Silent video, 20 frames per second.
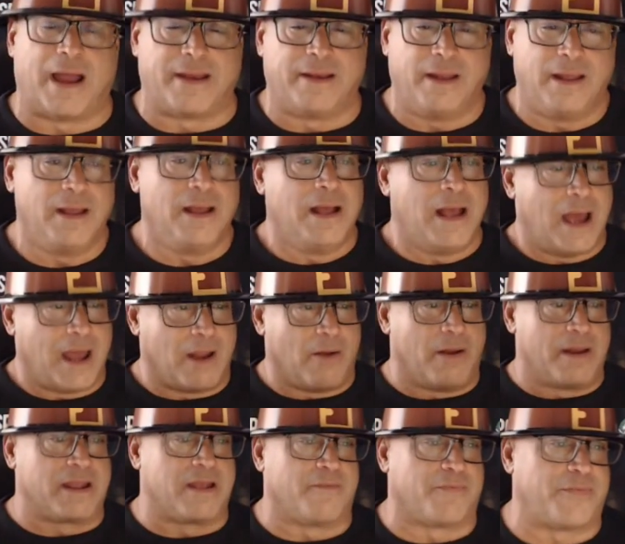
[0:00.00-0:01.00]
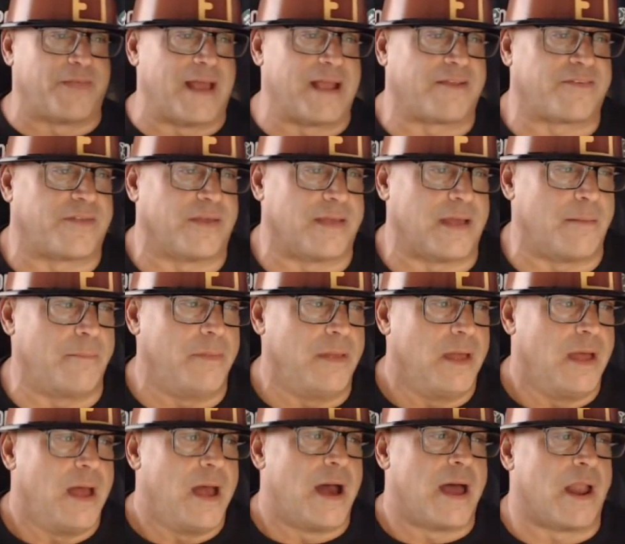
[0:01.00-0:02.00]
And I want to give thanks to them.
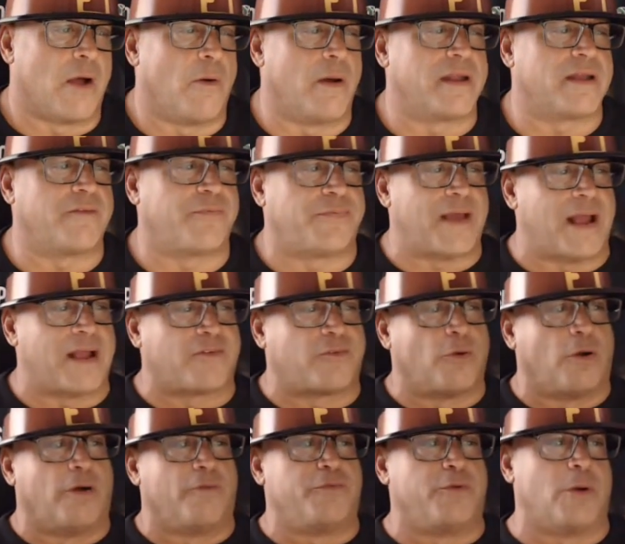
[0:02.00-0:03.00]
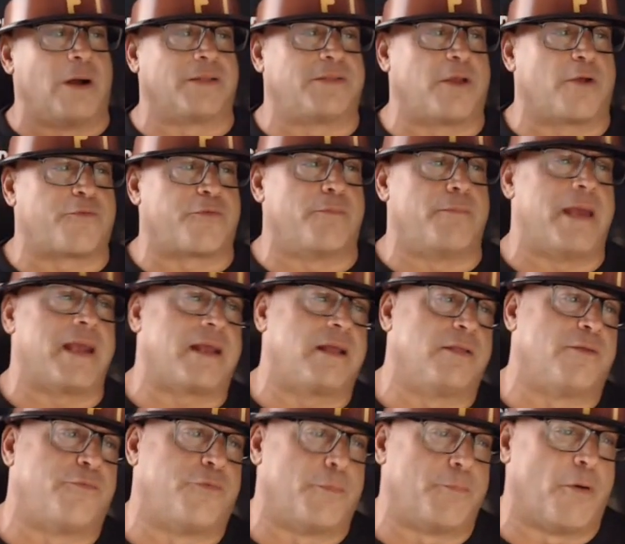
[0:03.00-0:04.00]
And I want to give thanks to all of you out there for making the
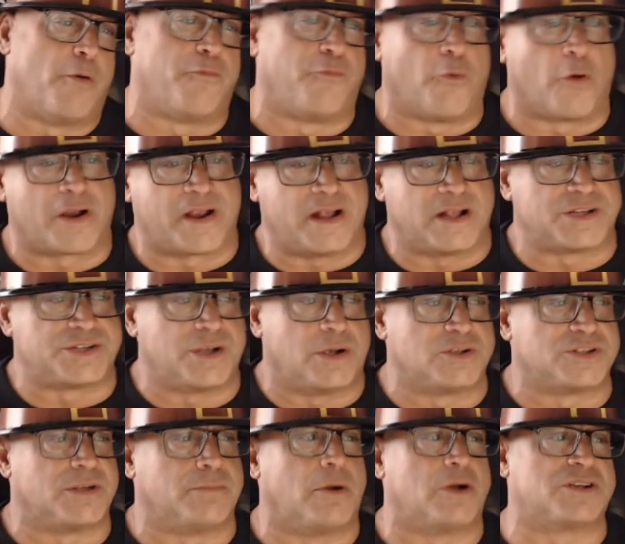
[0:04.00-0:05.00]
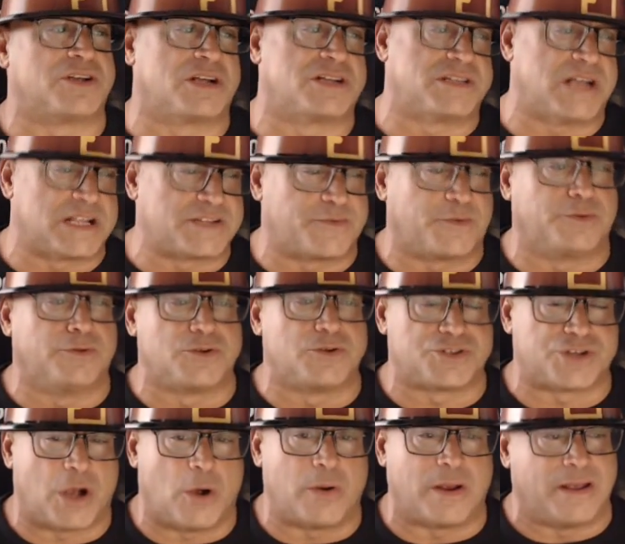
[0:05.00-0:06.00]
Football Forecast shows the most successful new
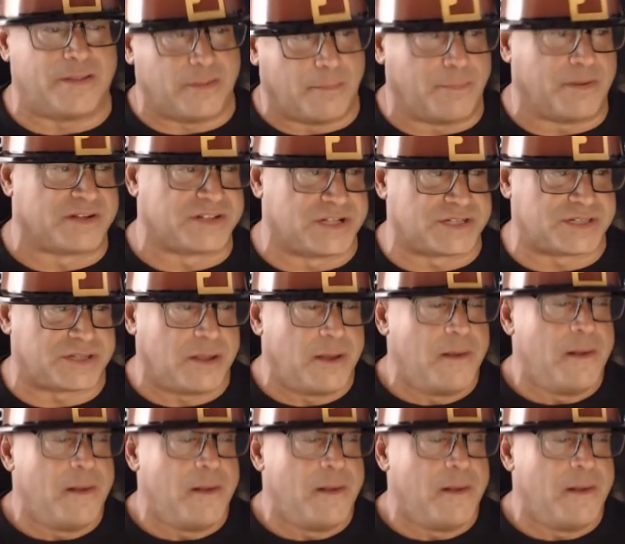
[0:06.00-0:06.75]
show in the business.